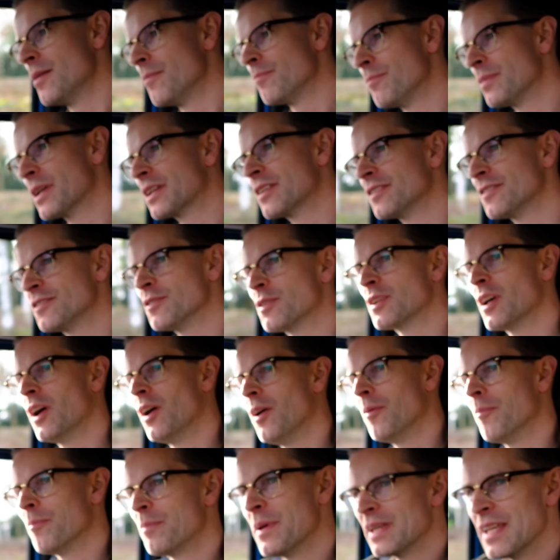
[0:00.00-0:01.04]
because you
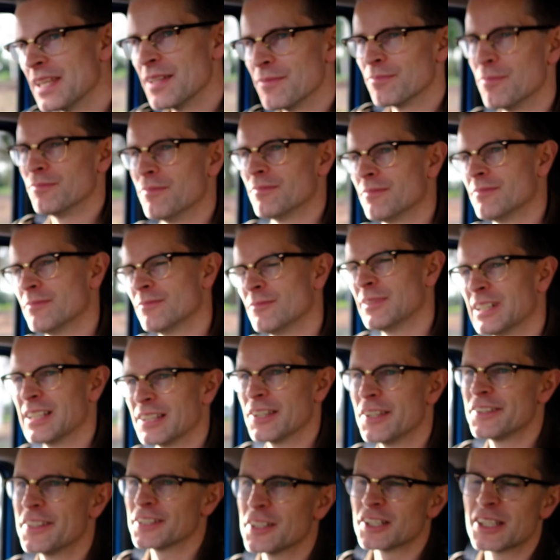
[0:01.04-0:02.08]
can't be, well,
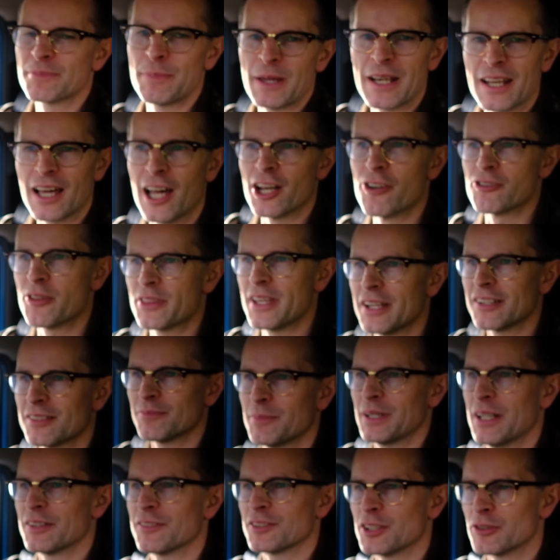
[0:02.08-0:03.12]
unless you're going to spend
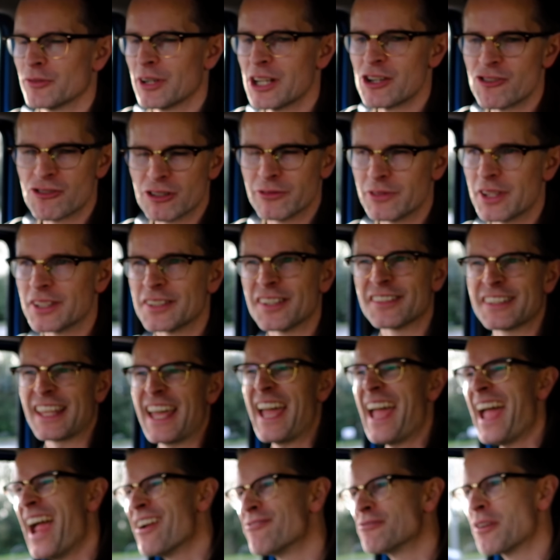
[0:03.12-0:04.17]
£100,000 on a Range Rover that does
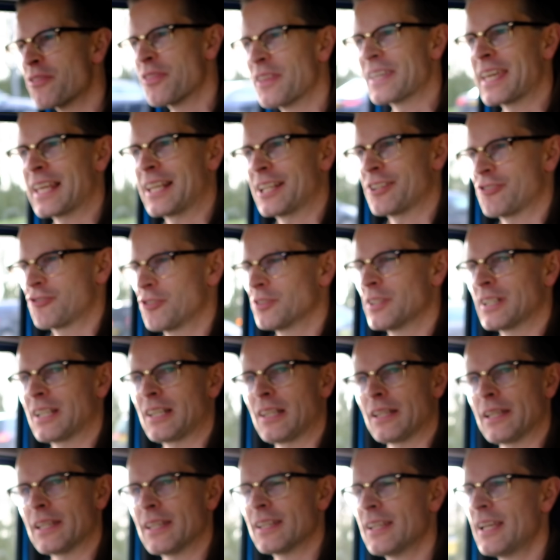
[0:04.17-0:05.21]
everything
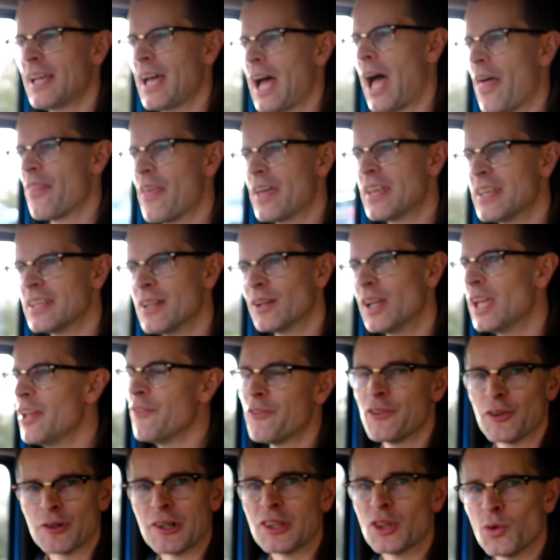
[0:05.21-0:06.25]
electronically, and then
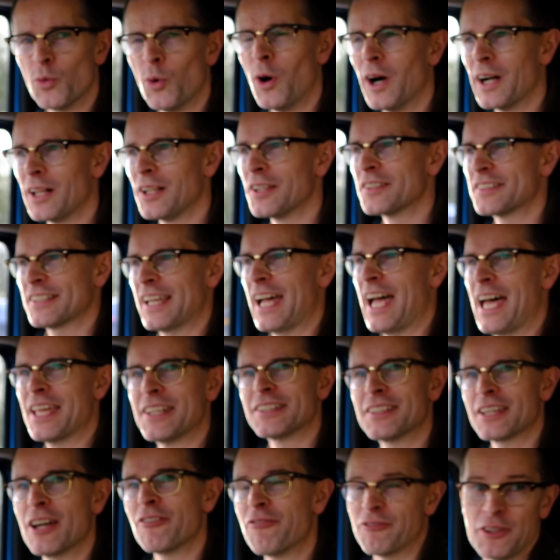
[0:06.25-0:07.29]
if you're in the wilds
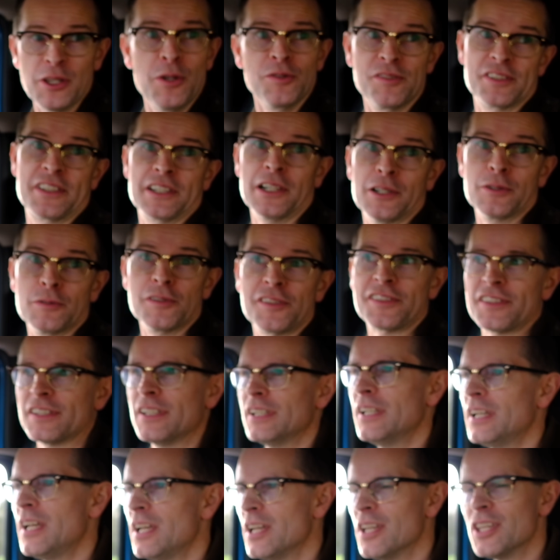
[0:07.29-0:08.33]
and a fuse goes,
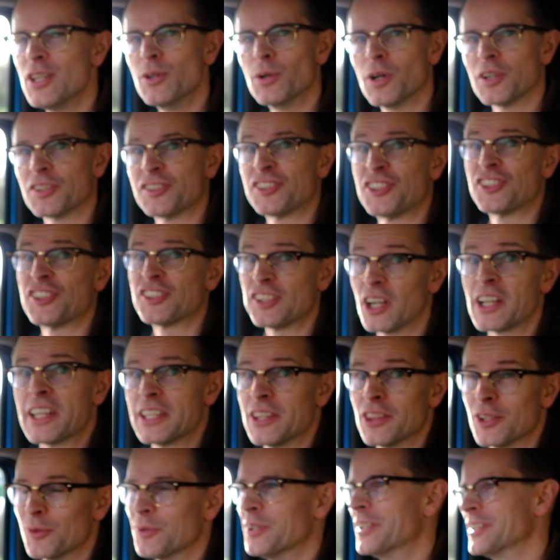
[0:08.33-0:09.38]
you are stuck
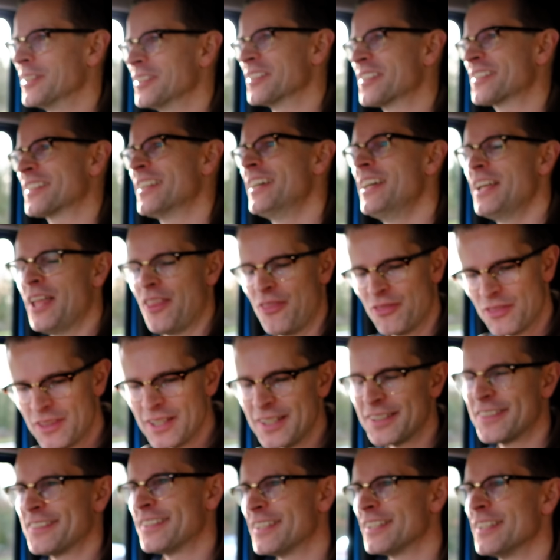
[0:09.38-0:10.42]
in the wilds.
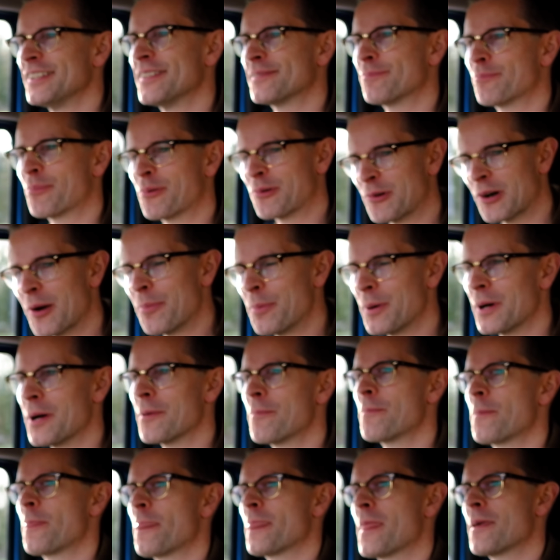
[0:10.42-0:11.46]
This is proper
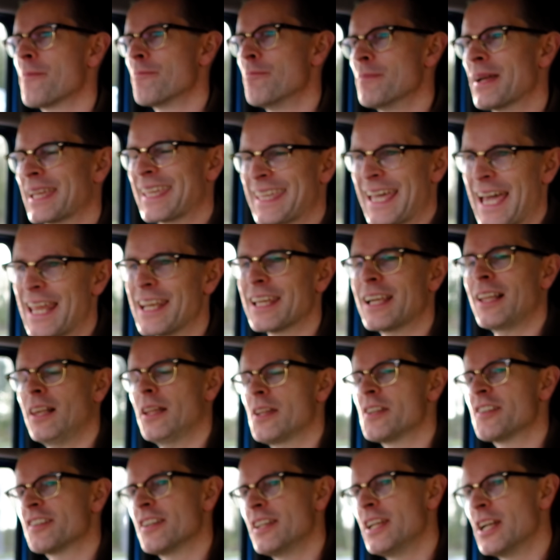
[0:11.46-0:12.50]
mechanical
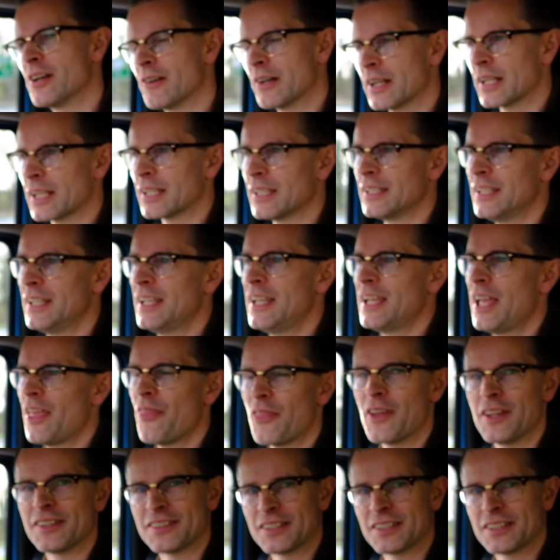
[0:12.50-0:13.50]
engineering that's